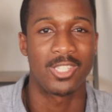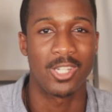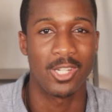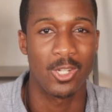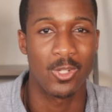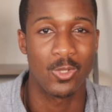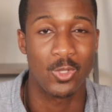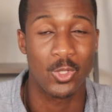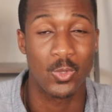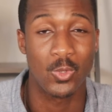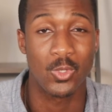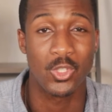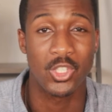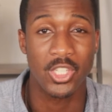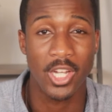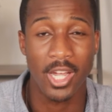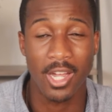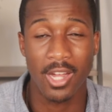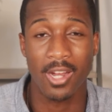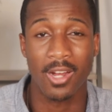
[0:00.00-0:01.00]
continue to
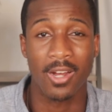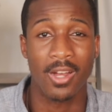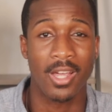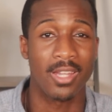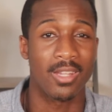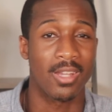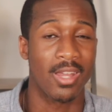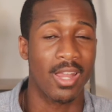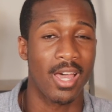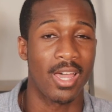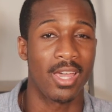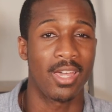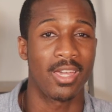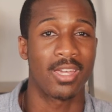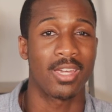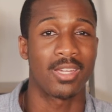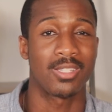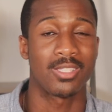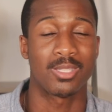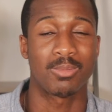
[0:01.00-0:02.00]
share and
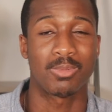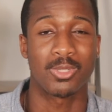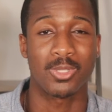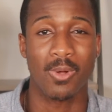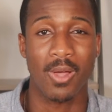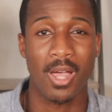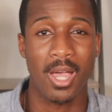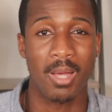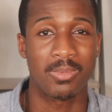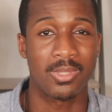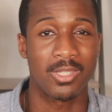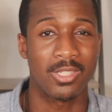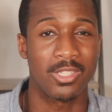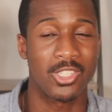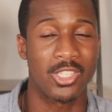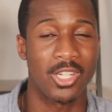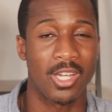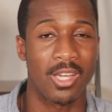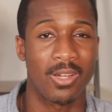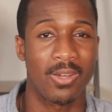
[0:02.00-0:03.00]
like and subscribe to
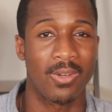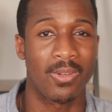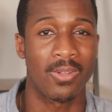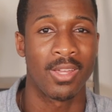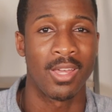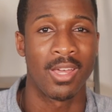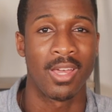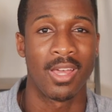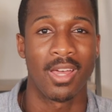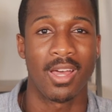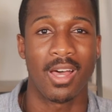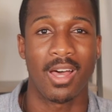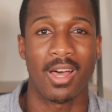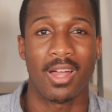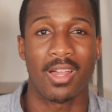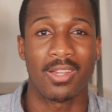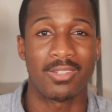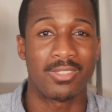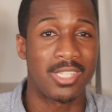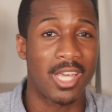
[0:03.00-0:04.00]
the channel.
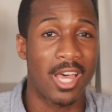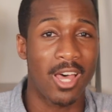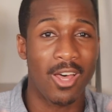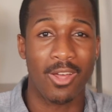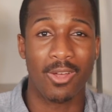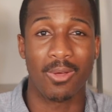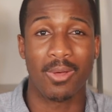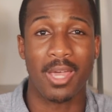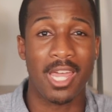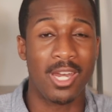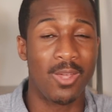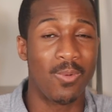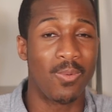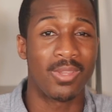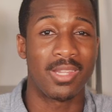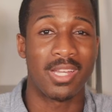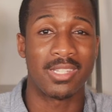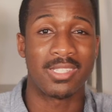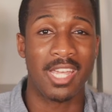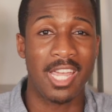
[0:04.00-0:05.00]
Uh, tell
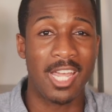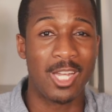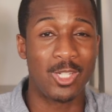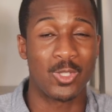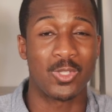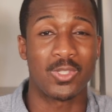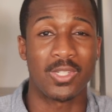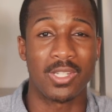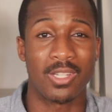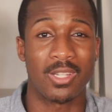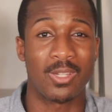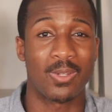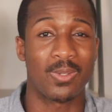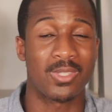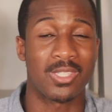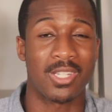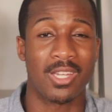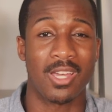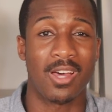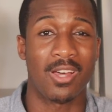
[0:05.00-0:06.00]
anyone that's interested in
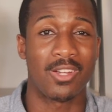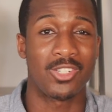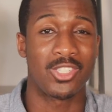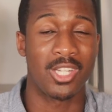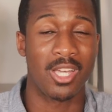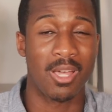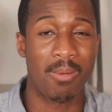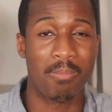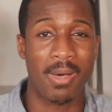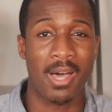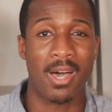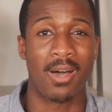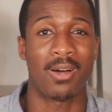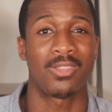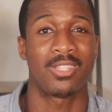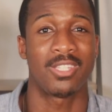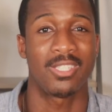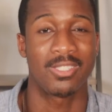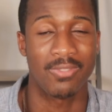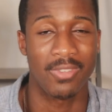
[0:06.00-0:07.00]
clinical psychology
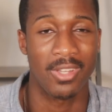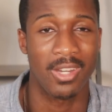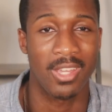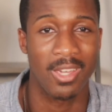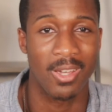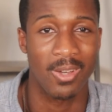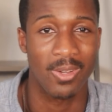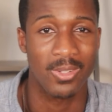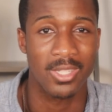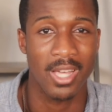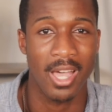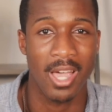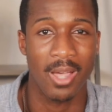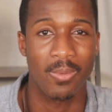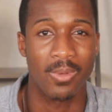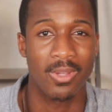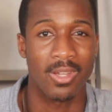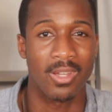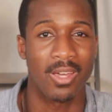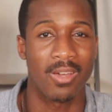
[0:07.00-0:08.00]
about these videos.
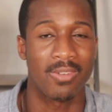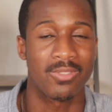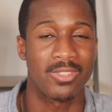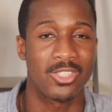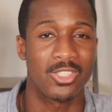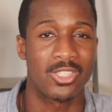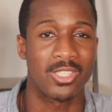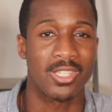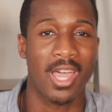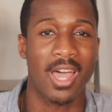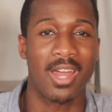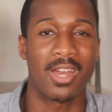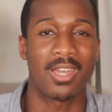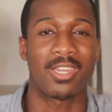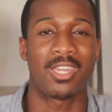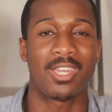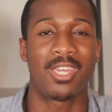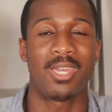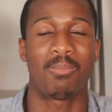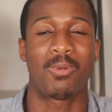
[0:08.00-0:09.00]
I would love to just
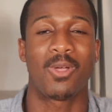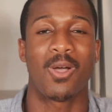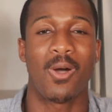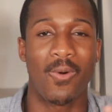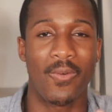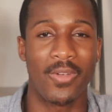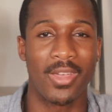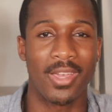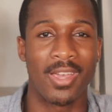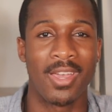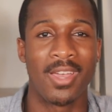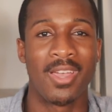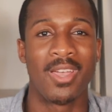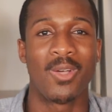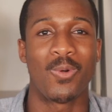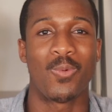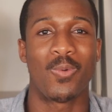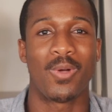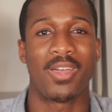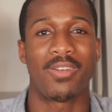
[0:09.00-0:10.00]
kind of keep going
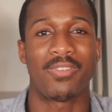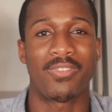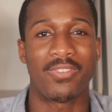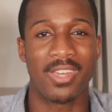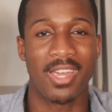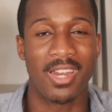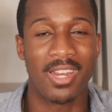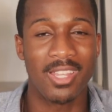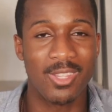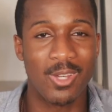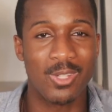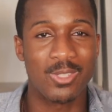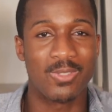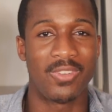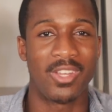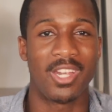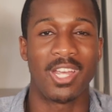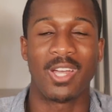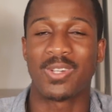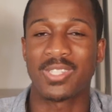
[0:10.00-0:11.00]
with getting
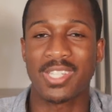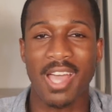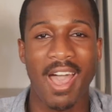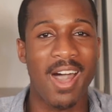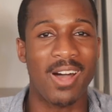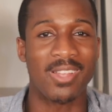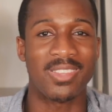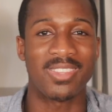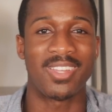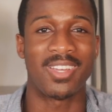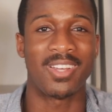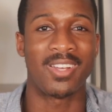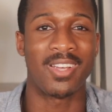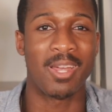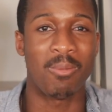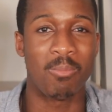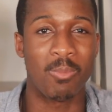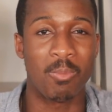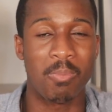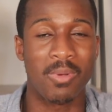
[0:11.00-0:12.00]
those videos out
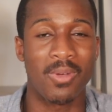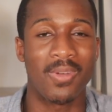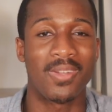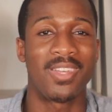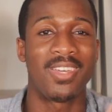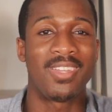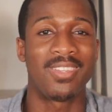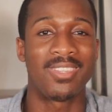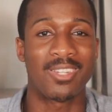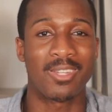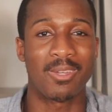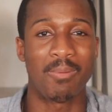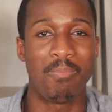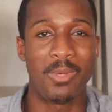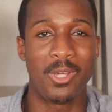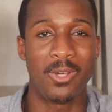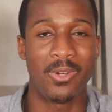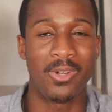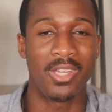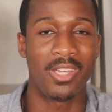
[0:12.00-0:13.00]
there and building the
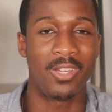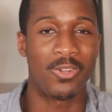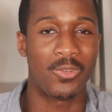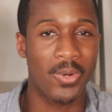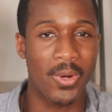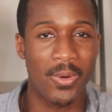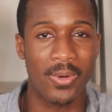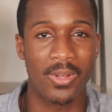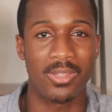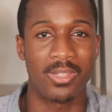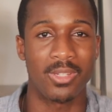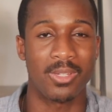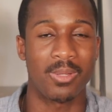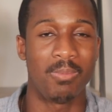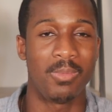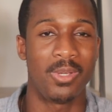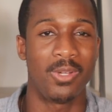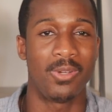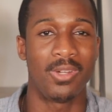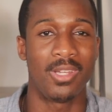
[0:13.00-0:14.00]
community, growing the
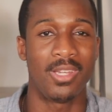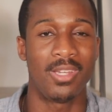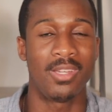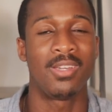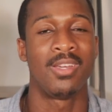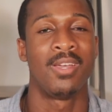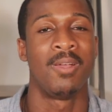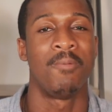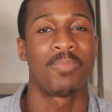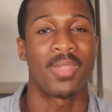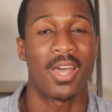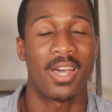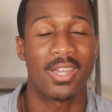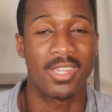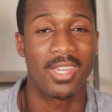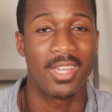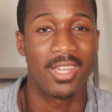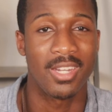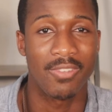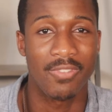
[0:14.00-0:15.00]
community.
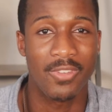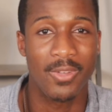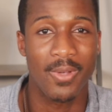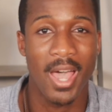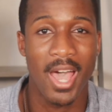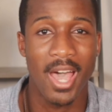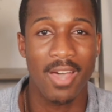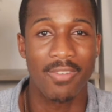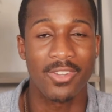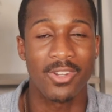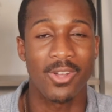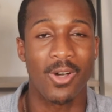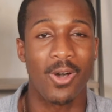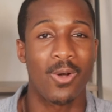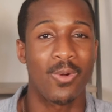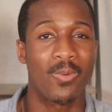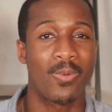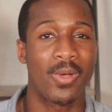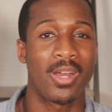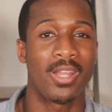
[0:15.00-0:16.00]
Again, if you haven't
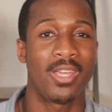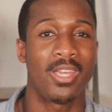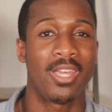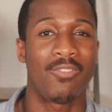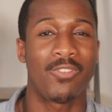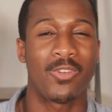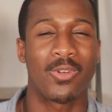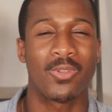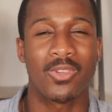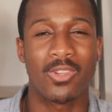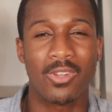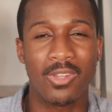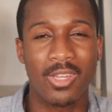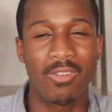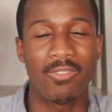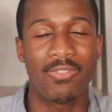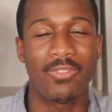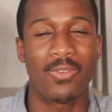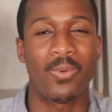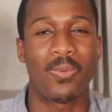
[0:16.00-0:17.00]
already, if you're
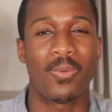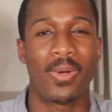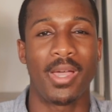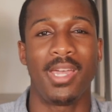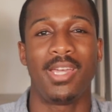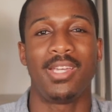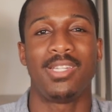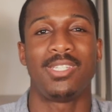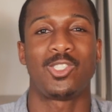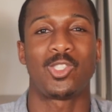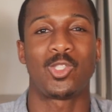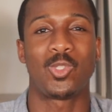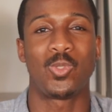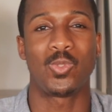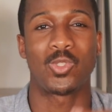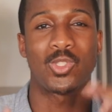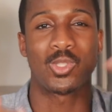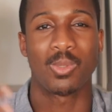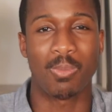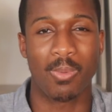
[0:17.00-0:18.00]
looking for ways
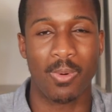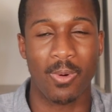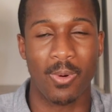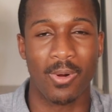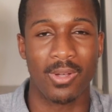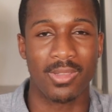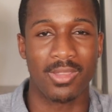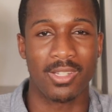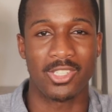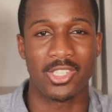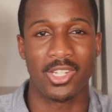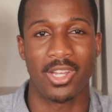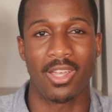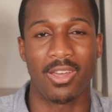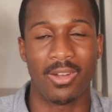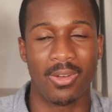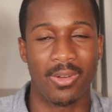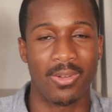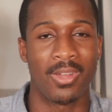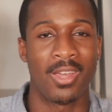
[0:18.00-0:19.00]
to support the
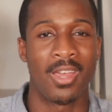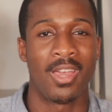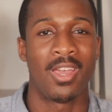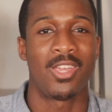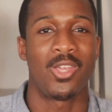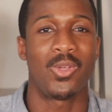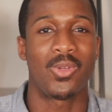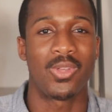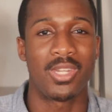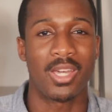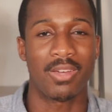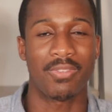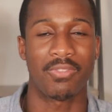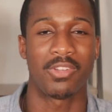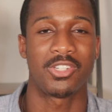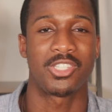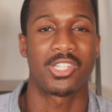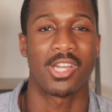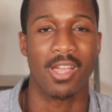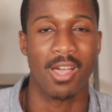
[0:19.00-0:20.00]
channel, you can
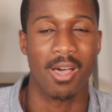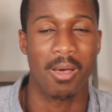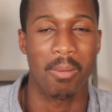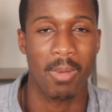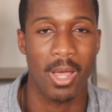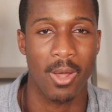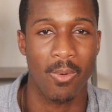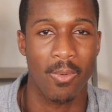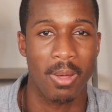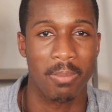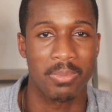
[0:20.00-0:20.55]
definitely check out my